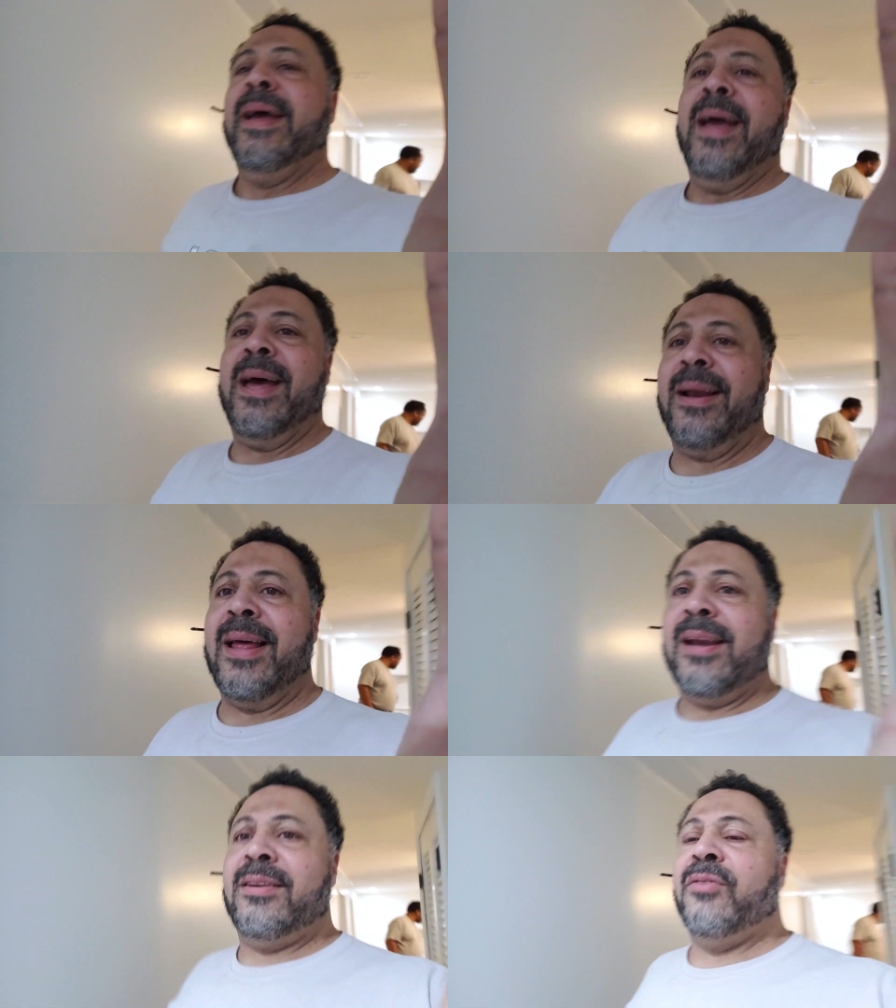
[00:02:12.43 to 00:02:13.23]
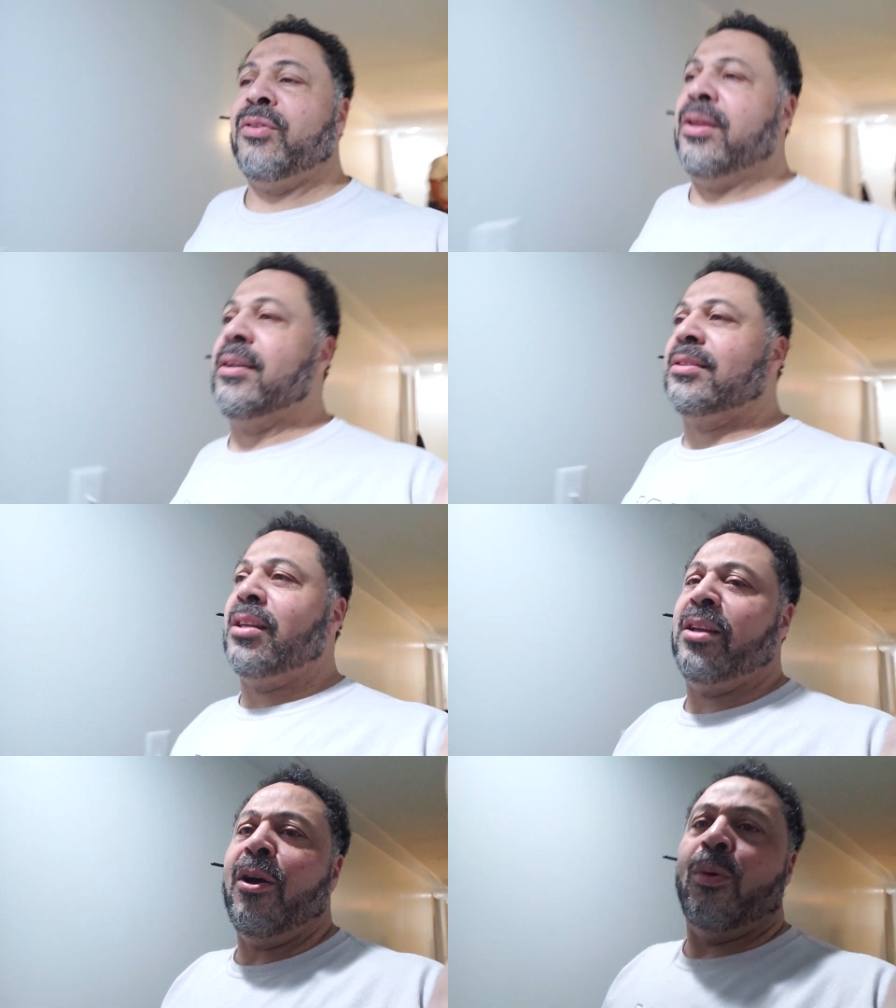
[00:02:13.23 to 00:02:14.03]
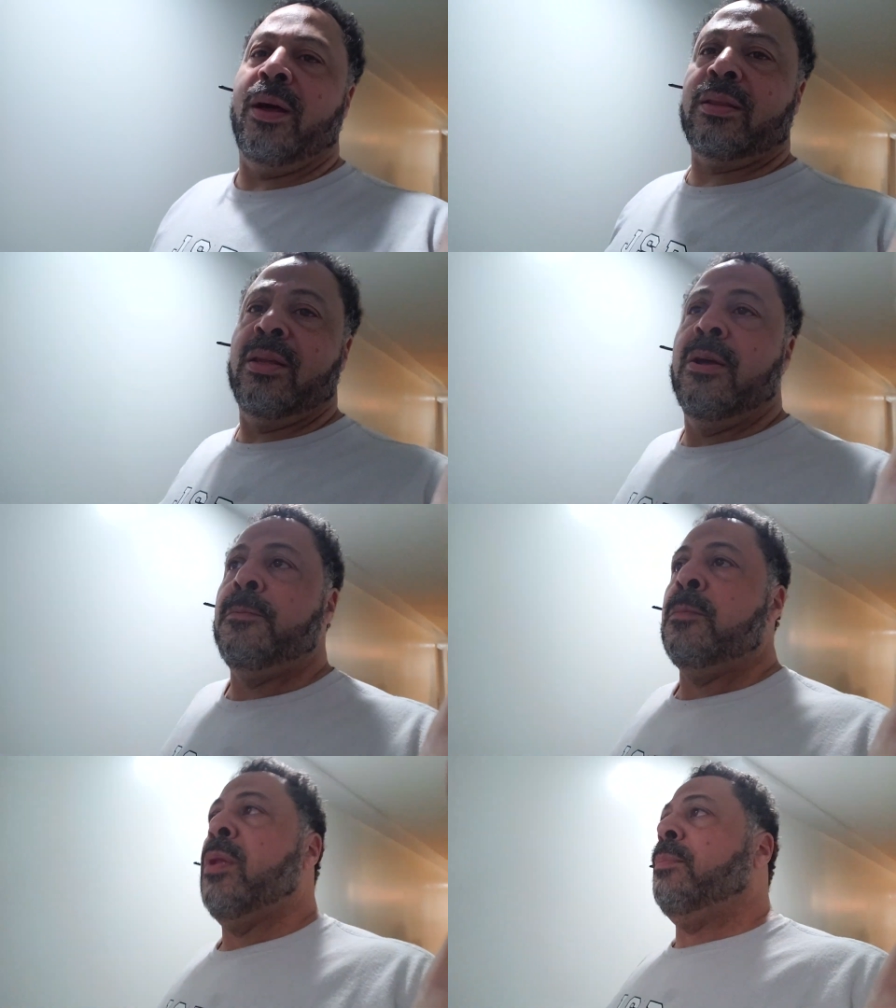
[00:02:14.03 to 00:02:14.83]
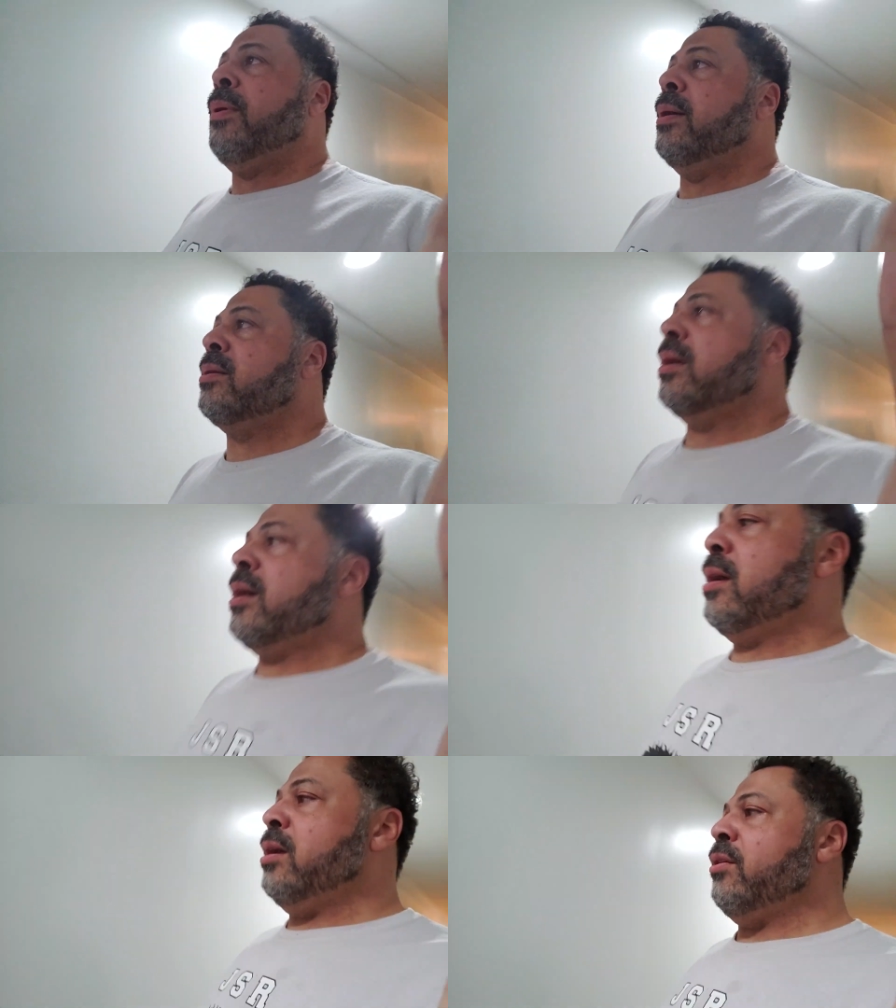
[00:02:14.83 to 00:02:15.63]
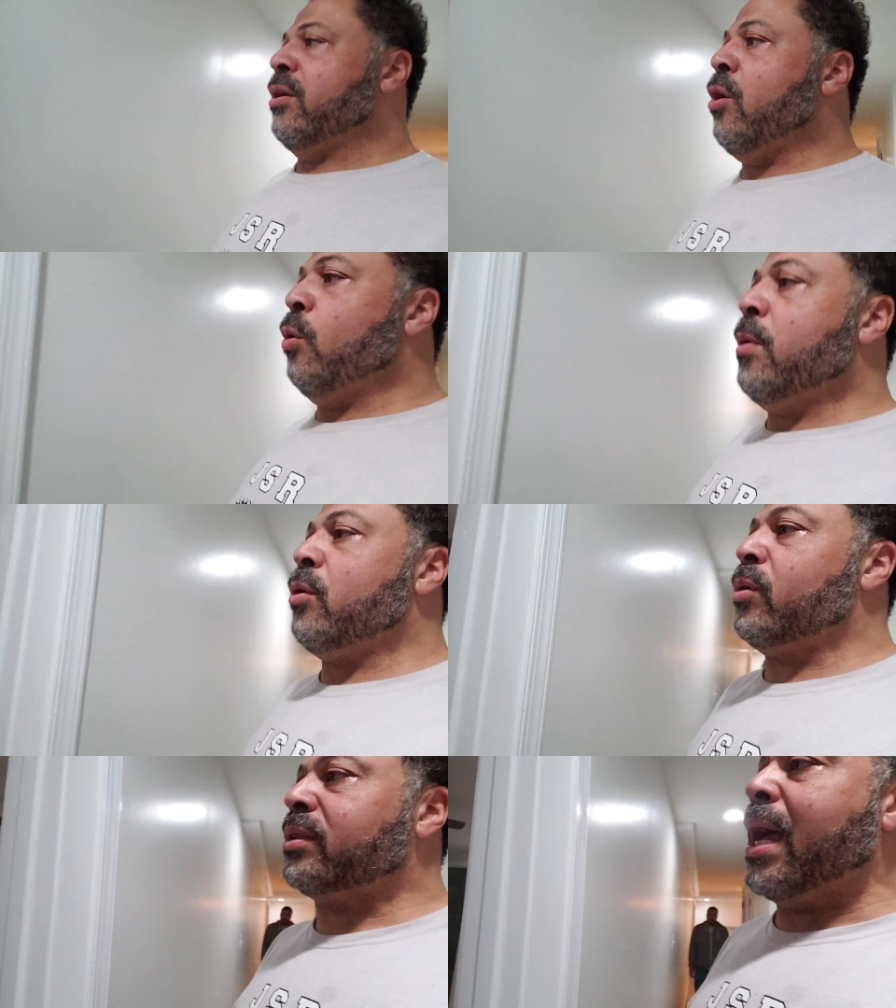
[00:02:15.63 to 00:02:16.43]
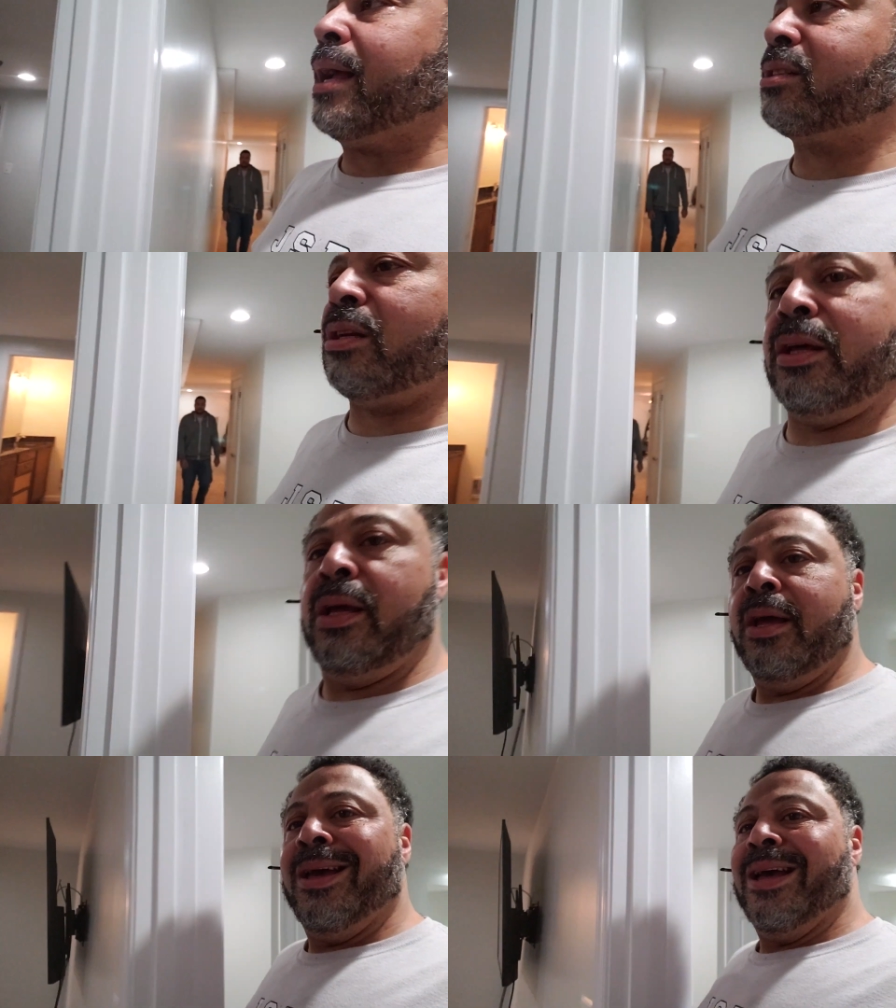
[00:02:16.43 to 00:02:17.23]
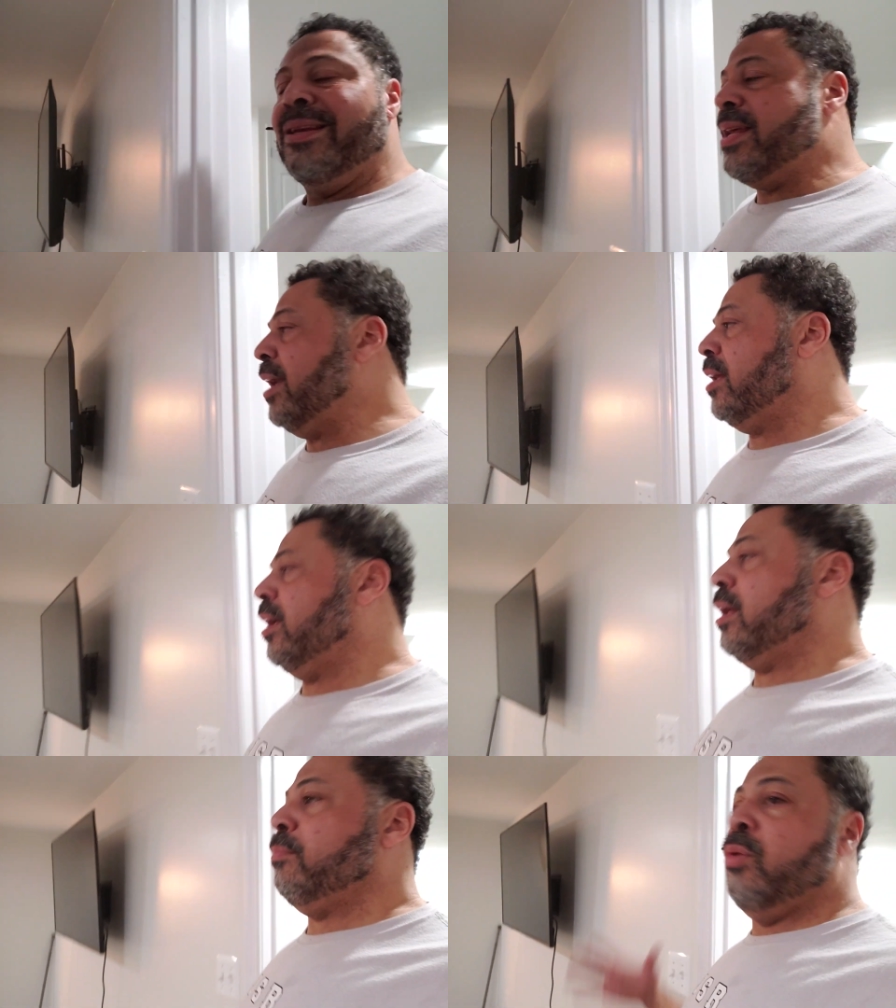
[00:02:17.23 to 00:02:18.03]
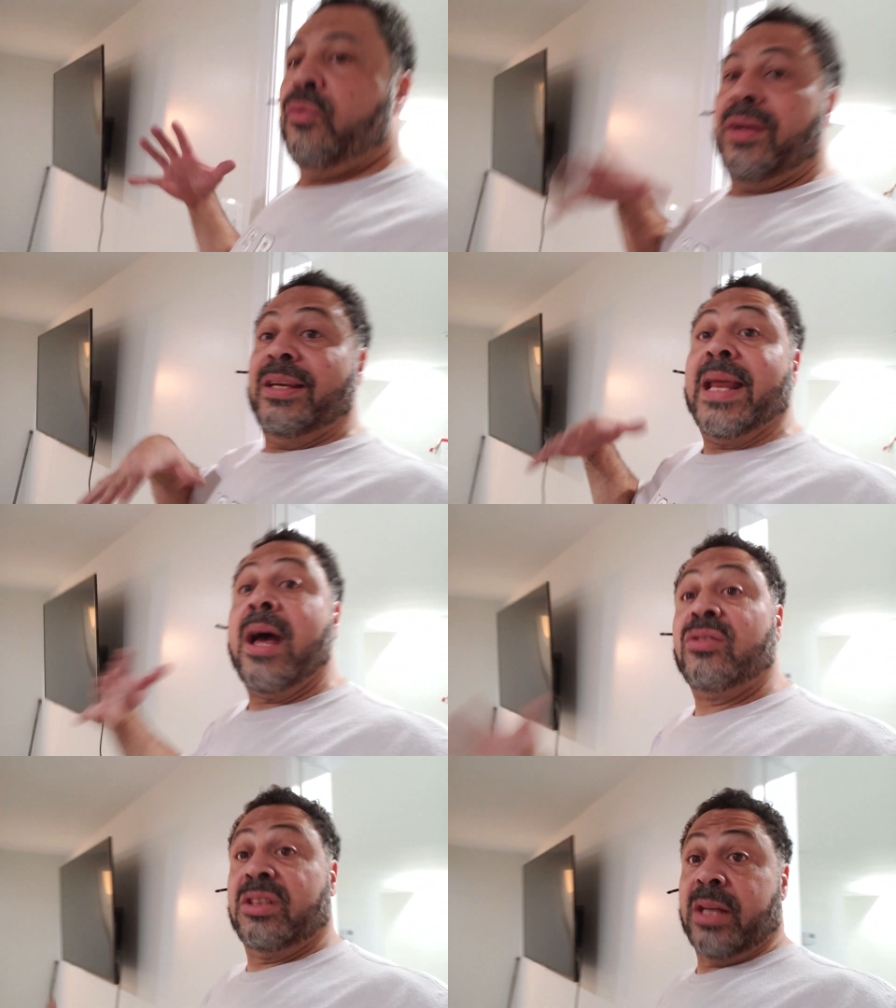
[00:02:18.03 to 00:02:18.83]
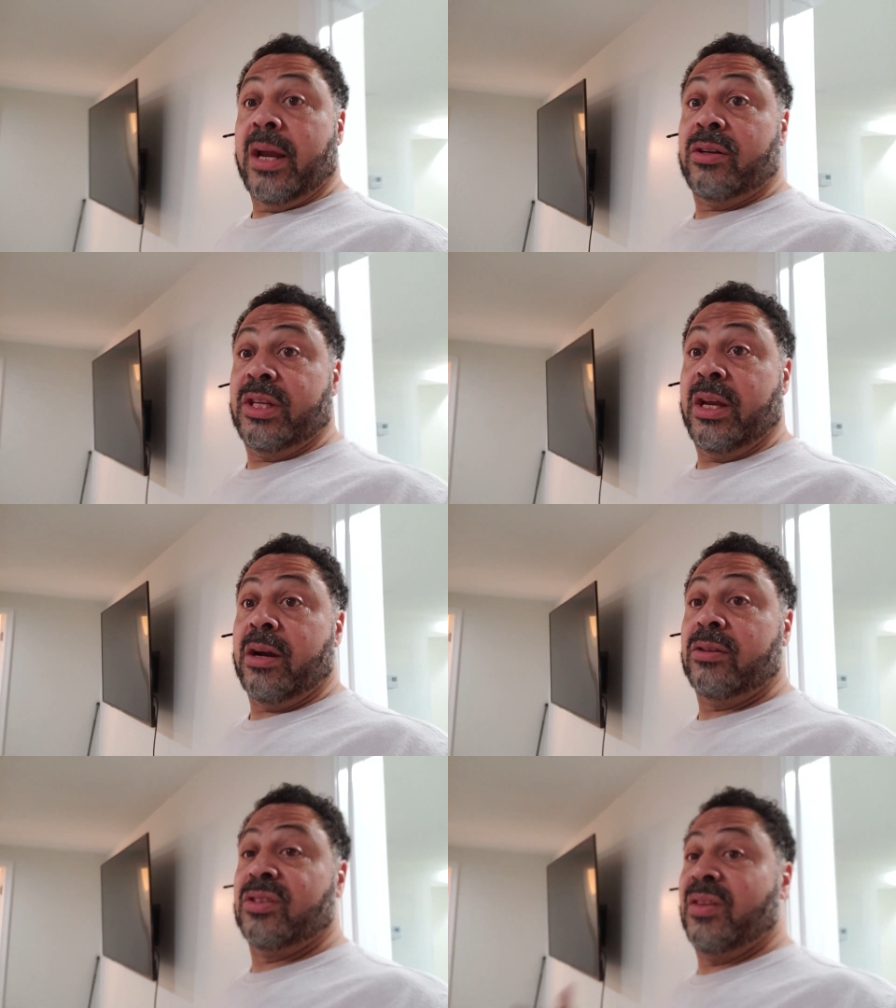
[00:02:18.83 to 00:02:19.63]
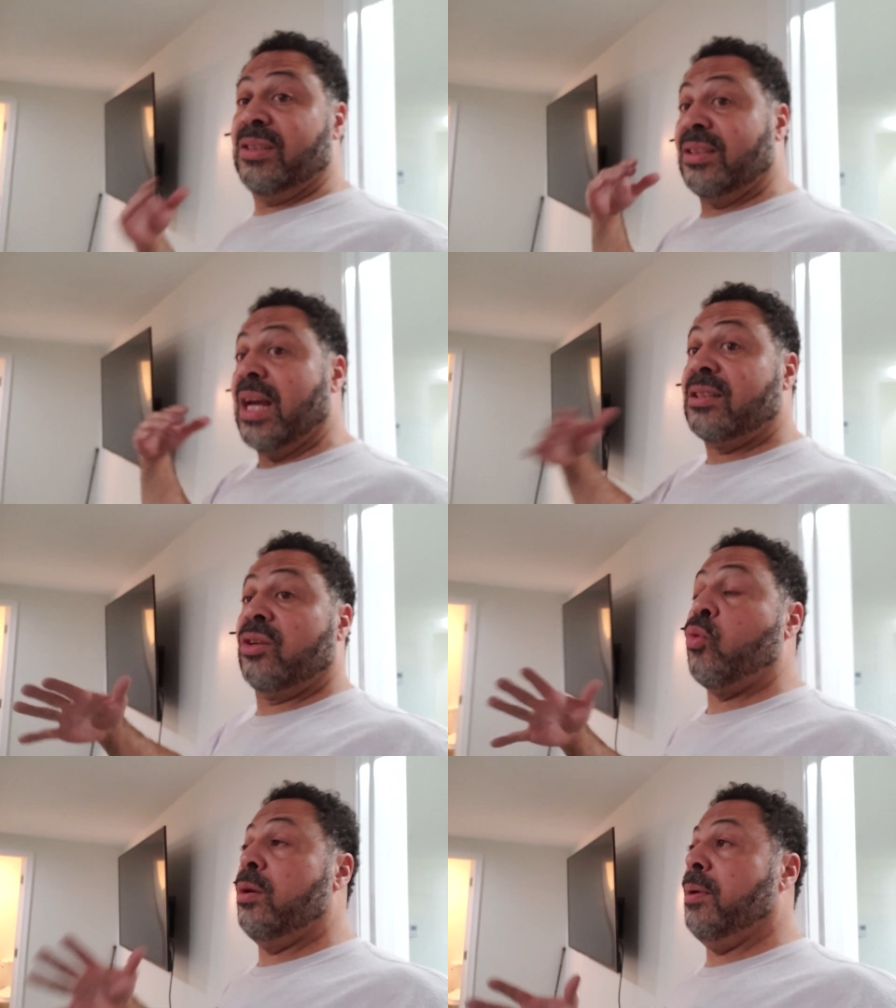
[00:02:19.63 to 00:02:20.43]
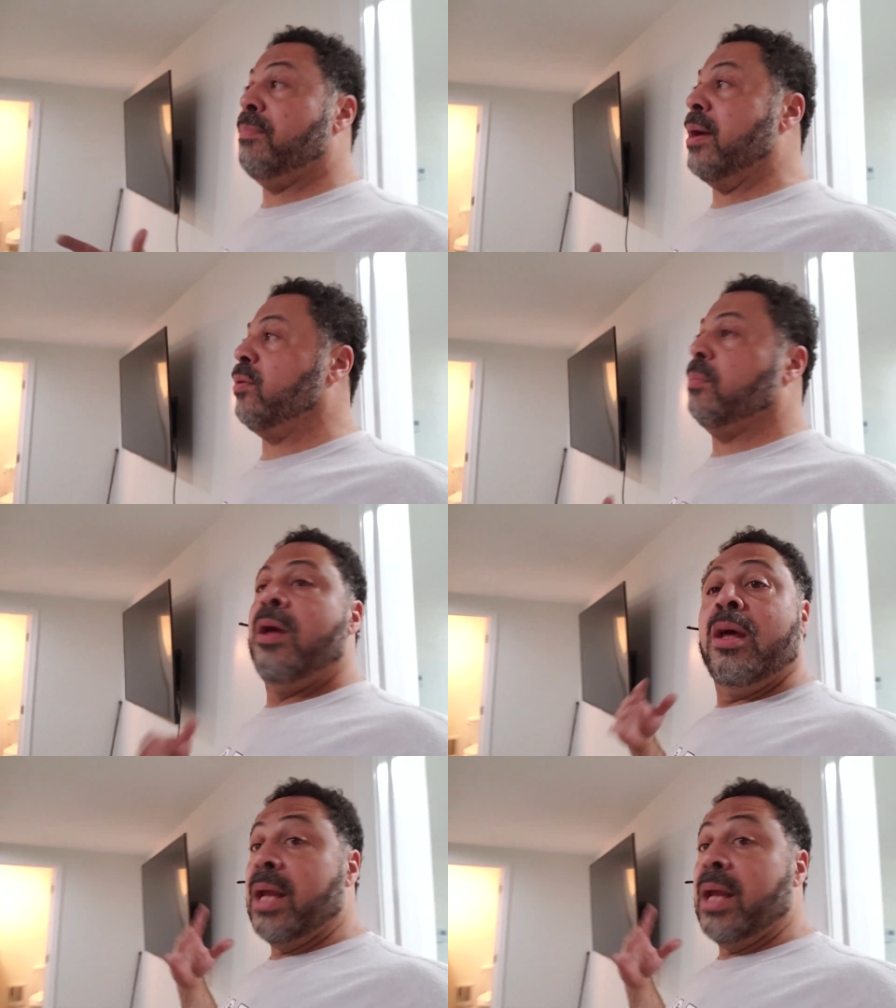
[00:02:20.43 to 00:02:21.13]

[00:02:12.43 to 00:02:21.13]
had a lot of different things to deal with. But the homeowner's actually taking and moving downstairs here. So this is actually going to be a bedroom.